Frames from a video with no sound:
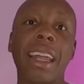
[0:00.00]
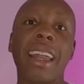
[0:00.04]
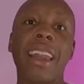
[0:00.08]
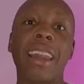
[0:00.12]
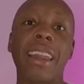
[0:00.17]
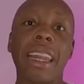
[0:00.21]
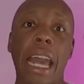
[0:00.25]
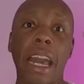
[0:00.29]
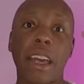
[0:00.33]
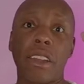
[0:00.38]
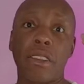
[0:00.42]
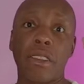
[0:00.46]

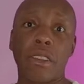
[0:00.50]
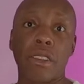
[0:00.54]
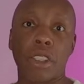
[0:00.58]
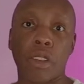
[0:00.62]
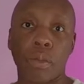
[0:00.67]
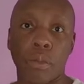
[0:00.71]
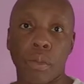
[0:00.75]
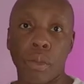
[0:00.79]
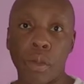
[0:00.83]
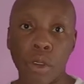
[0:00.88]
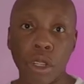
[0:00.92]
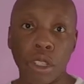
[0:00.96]
that
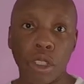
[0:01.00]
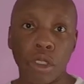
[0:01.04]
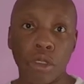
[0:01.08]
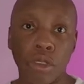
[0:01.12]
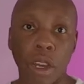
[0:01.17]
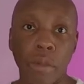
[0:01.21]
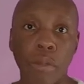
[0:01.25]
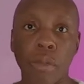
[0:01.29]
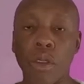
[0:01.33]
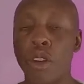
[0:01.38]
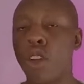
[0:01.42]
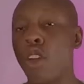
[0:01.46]
support
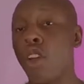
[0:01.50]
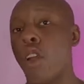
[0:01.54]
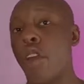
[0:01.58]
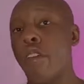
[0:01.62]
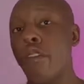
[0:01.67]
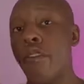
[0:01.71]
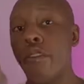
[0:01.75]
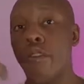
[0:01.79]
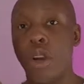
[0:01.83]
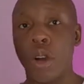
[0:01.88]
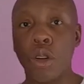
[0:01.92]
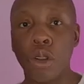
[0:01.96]
Trump,
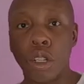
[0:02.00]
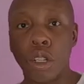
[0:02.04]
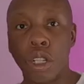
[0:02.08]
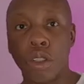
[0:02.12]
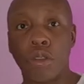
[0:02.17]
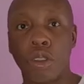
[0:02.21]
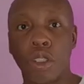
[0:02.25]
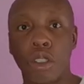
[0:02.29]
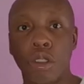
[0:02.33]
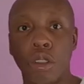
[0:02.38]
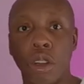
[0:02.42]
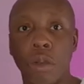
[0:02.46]
voted for
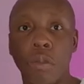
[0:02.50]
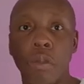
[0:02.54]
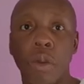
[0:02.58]
Trump